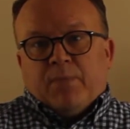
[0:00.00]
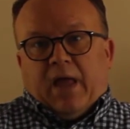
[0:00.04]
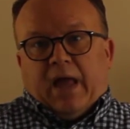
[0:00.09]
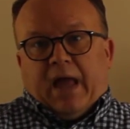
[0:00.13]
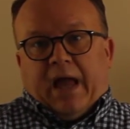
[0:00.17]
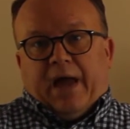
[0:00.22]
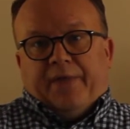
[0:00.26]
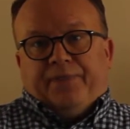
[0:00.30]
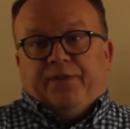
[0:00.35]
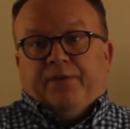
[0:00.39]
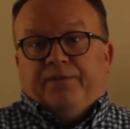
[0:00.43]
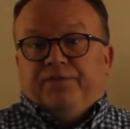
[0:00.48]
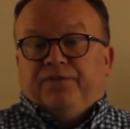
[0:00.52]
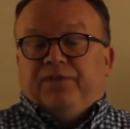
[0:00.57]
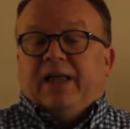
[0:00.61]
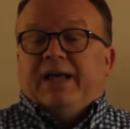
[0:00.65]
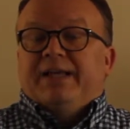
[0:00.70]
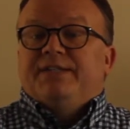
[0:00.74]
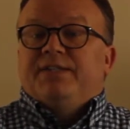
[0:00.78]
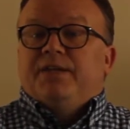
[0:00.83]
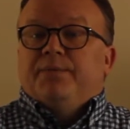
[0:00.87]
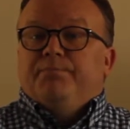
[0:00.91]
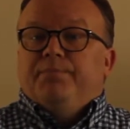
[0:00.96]
at the
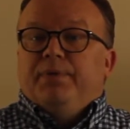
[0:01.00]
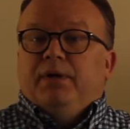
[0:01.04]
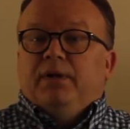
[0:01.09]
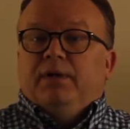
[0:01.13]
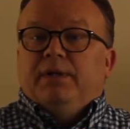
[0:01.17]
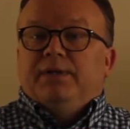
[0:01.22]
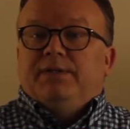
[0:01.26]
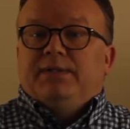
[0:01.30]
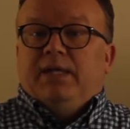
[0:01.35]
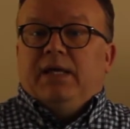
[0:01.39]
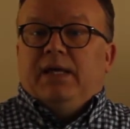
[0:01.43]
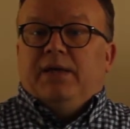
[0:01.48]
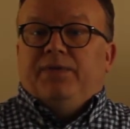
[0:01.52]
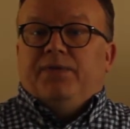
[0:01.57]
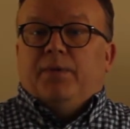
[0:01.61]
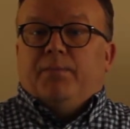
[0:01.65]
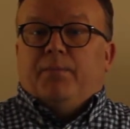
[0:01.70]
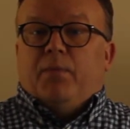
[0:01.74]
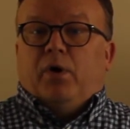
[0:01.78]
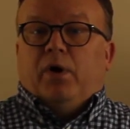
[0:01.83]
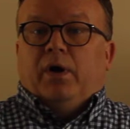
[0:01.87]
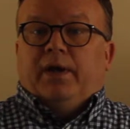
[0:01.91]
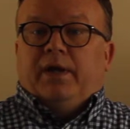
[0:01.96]
flexibility in the
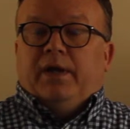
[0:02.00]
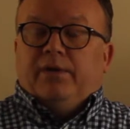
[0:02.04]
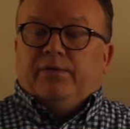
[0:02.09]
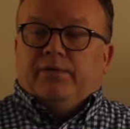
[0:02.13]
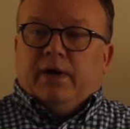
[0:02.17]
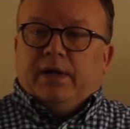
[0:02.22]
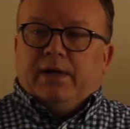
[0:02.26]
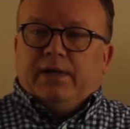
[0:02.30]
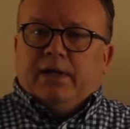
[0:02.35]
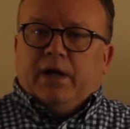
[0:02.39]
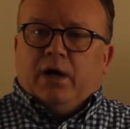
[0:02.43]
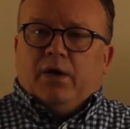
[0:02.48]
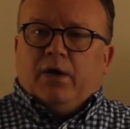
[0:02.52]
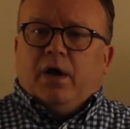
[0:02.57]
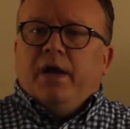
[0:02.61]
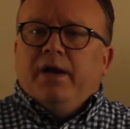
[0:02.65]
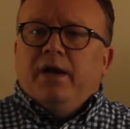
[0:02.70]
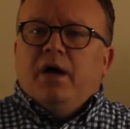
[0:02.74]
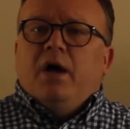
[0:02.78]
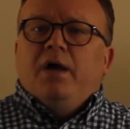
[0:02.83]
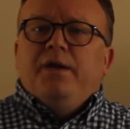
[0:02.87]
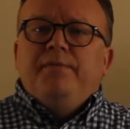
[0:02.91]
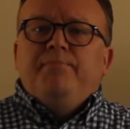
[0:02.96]
market right now.
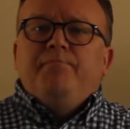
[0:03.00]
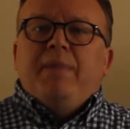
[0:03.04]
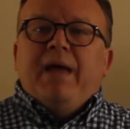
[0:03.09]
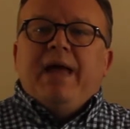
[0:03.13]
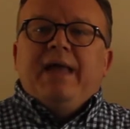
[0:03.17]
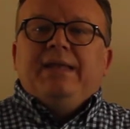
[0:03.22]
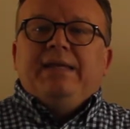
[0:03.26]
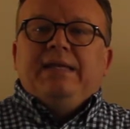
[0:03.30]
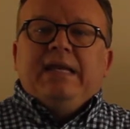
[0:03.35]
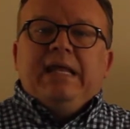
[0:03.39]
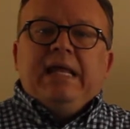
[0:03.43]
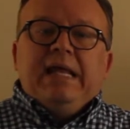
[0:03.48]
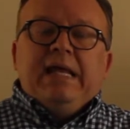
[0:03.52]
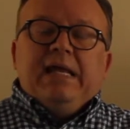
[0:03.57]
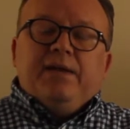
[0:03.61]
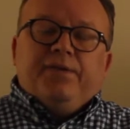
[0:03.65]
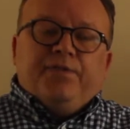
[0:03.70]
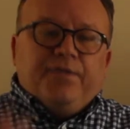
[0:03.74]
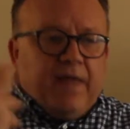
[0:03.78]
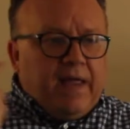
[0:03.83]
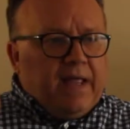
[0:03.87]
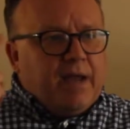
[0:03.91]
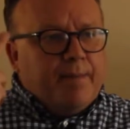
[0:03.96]
An unmet
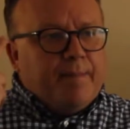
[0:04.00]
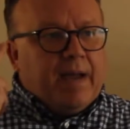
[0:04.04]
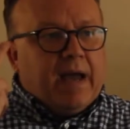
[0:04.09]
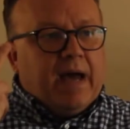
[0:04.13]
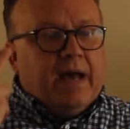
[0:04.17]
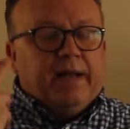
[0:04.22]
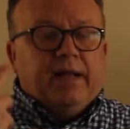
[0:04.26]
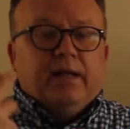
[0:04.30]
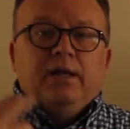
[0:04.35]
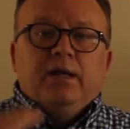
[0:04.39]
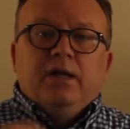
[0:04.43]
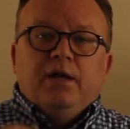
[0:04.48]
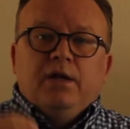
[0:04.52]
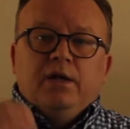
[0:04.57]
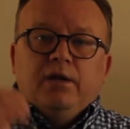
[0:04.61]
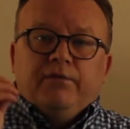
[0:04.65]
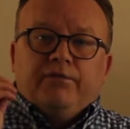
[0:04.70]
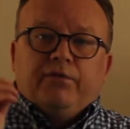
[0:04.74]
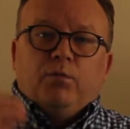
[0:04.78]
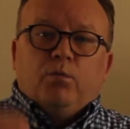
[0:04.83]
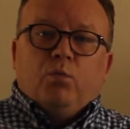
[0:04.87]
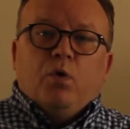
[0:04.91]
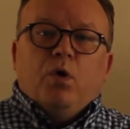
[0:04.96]
need. Think about it.
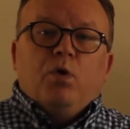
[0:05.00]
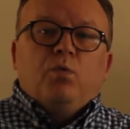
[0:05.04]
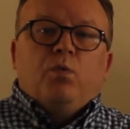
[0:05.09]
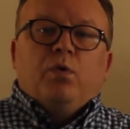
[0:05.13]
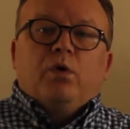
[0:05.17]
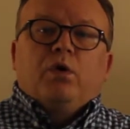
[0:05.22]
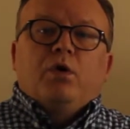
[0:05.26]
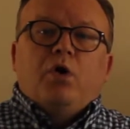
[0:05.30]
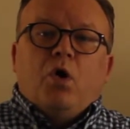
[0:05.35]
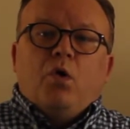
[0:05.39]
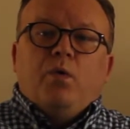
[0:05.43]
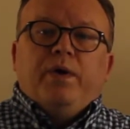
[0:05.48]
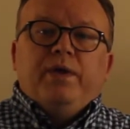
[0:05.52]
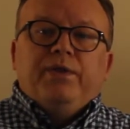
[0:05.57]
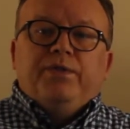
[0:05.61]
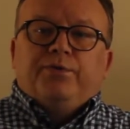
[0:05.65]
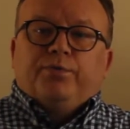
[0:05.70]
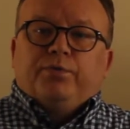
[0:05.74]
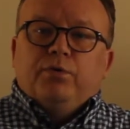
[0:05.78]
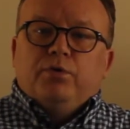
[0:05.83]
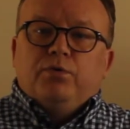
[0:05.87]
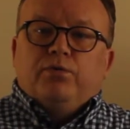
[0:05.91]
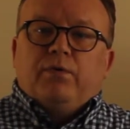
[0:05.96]
From what we're going
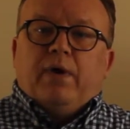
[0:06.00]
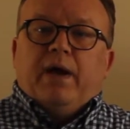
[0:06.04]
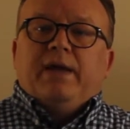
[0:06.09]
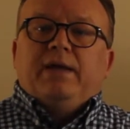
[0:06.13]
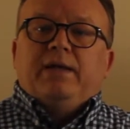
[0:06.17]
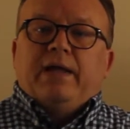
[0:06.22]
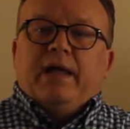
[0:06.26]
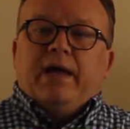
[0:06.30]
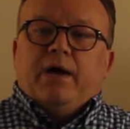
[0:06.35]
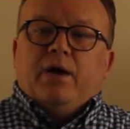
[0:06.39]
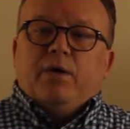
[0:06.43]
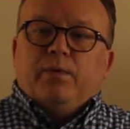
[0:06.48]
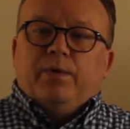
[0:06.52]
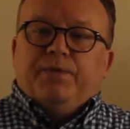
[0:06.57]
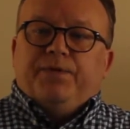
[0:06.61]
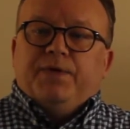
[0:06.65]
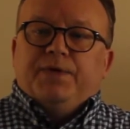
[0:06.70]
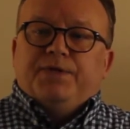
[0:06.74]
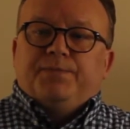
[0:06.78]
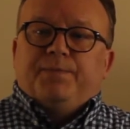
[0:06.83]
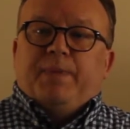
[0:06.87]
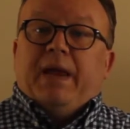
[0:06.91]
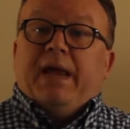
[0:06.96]
through right now with
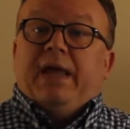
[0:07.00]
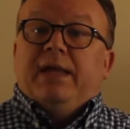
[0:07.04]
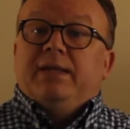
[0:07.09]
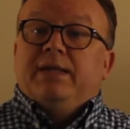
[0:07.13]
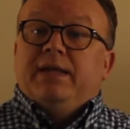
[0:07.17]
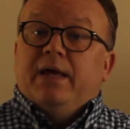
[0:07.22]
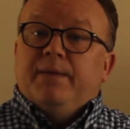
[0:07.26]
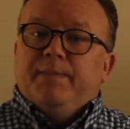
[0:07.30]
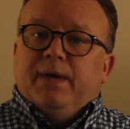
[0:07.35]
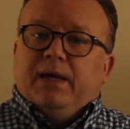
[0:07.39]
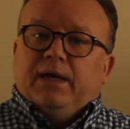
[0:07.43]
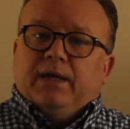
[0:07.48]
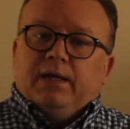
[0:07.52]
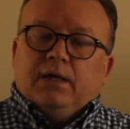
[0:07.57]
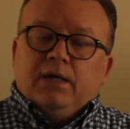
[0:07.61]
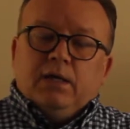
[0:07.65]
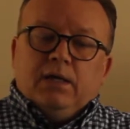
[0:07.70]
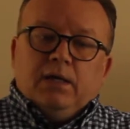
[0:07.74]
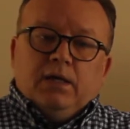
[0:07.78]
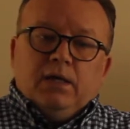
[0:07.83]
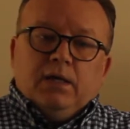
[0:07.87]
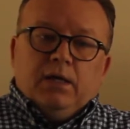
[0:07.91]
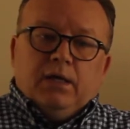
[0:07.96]
this pandemic
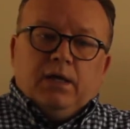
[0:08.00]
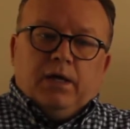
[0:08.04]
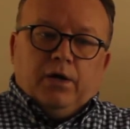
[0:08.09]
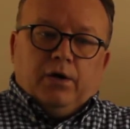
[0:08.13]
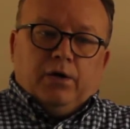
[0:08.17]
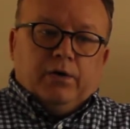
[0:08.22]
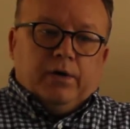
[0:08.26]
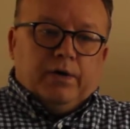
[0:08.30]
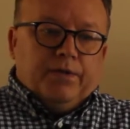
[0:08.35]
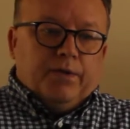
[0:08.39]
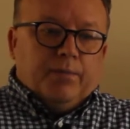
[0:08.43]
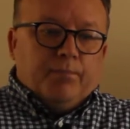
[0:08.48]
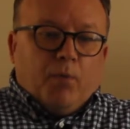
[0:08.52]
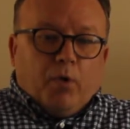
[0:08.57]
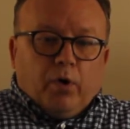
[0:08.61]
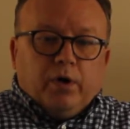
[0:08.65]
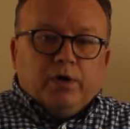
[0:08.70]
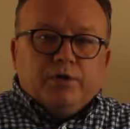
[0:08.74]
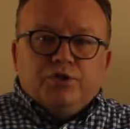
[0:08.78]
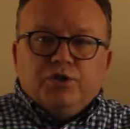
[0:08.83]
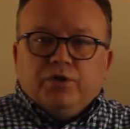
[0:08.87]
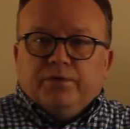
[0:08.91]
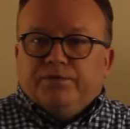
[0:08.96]
here in the
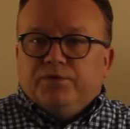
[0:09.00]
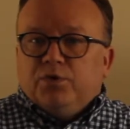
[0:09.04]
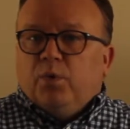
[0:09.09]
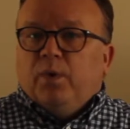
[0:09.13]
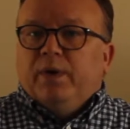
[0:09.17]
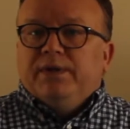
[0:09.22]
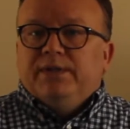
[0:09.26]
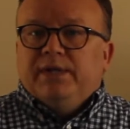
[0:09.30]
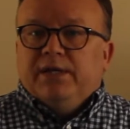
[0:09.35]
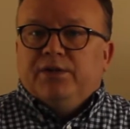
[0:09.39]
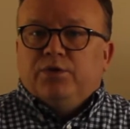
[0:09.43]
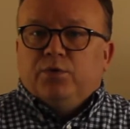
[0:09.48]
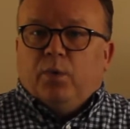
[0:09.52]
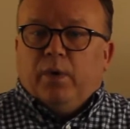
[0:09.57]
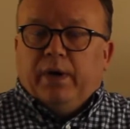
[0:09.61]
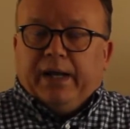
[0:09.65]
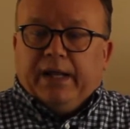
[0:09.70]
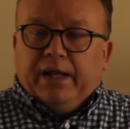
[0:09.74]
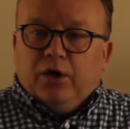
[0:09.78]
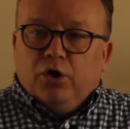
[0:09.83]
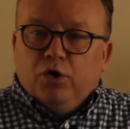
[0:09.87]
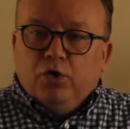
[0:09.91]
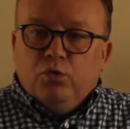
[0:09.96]
March of
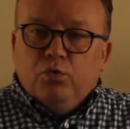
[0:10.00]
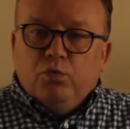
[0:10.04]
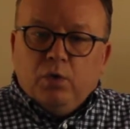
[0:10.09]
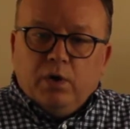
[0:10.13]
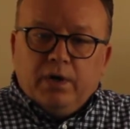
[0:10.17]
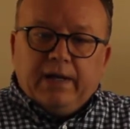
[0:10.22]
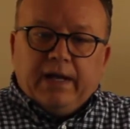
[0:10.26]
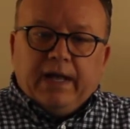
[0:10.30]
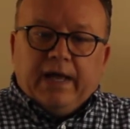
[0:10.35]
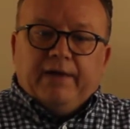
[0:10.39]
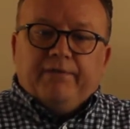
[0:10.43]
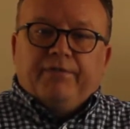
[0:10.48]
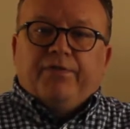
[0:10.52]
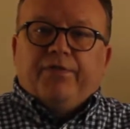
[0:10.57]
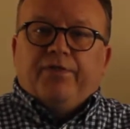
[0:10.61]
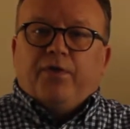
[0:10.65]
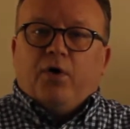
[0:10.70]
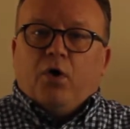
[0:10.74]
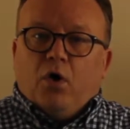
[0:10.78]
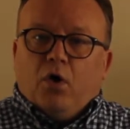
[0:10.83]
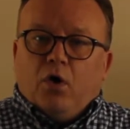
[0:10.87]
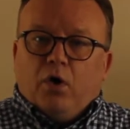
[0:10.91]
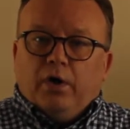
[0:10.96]
2020, who would have
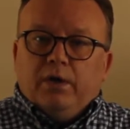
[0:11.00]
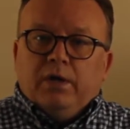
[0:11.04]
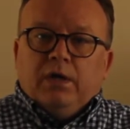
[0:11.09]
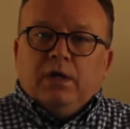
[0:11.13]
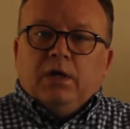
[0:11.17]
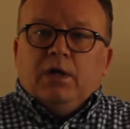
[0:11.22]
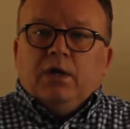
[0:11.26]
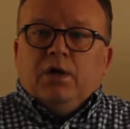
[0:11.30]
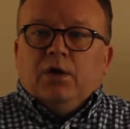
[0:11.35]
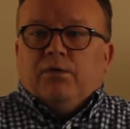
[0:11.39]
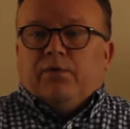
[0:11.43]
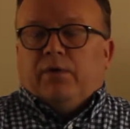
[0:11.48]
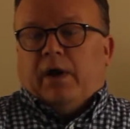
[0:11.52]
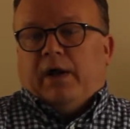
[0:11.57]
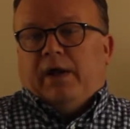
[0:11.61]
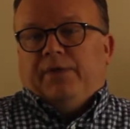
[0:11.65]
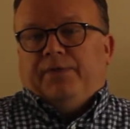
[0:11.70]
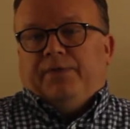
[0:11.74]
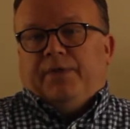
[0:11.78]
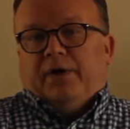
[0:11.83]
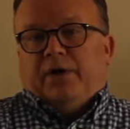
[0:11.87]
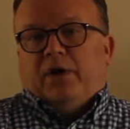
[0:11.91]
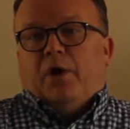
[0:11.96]
thought
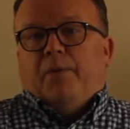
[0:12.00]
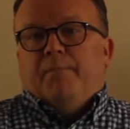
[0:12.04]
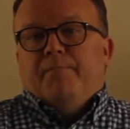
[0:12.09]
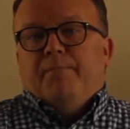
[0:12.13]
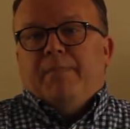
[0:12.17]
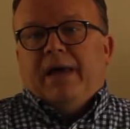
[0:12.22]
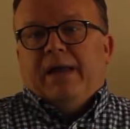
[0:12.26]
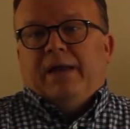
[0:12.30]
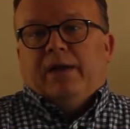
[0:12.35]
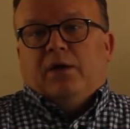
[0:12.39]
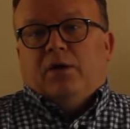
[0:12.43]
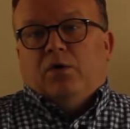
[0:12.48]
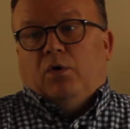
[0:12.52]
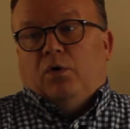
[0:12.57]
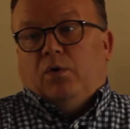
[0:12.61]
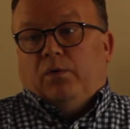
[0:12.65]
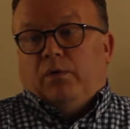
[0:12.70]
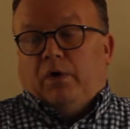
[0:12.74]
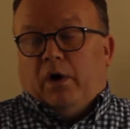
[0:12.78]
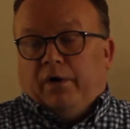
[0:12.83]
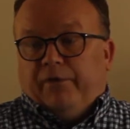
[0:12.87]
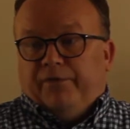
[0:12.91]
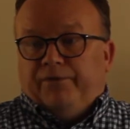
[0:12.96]
right? That our
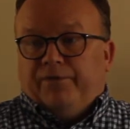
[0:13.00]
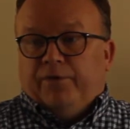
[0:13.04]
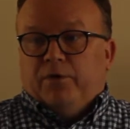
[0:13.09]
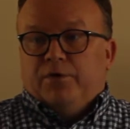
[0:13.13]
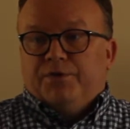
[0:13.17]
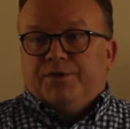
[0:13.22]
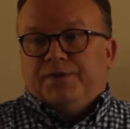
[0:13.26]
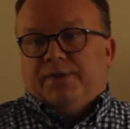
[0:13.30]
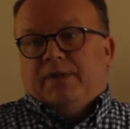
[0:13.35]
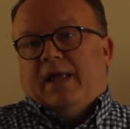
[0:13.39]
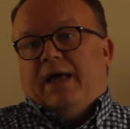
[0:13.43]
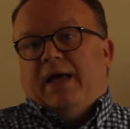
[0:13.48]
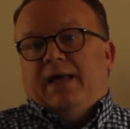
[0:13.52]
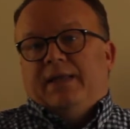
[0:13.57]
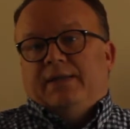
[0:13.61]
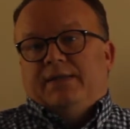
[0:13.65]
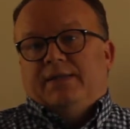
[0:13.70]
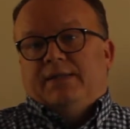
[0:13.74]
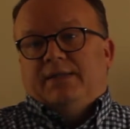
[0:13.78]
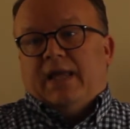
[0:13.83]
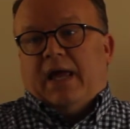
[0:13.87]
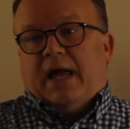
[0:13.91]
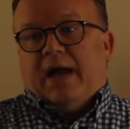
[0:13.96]
medical, our first line
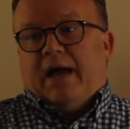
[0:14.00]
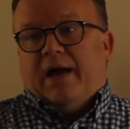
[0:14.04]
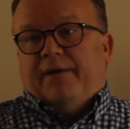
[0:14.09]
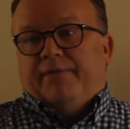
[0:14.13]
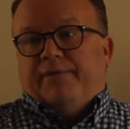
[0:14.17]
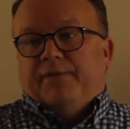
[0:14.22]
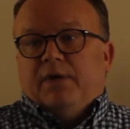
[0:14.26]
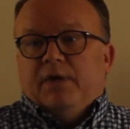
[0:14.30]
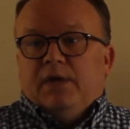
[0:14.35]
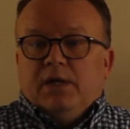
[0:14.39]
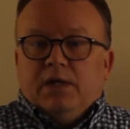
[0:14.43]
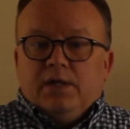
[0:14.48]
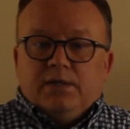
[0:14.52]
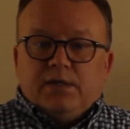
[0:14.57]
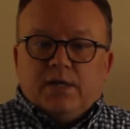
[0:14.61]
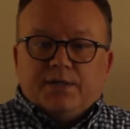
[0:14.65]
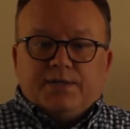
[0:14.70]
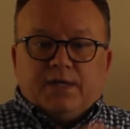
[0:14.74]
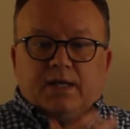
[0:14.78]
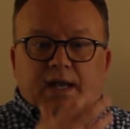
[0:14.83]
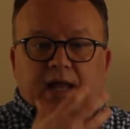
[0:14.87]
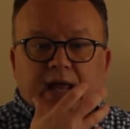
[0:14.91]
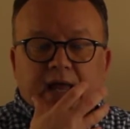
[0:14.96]
staff
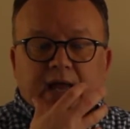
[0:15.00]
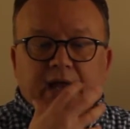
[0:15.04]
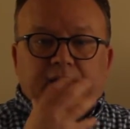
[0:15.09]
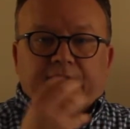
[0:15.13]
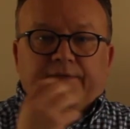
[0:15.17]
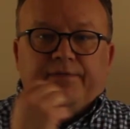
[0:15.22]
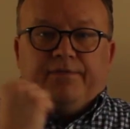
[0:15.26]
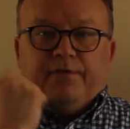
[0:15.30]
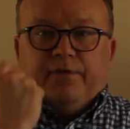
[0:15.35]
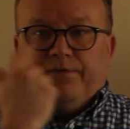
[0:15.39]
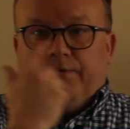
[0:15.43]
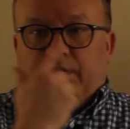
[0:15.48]
doesn't have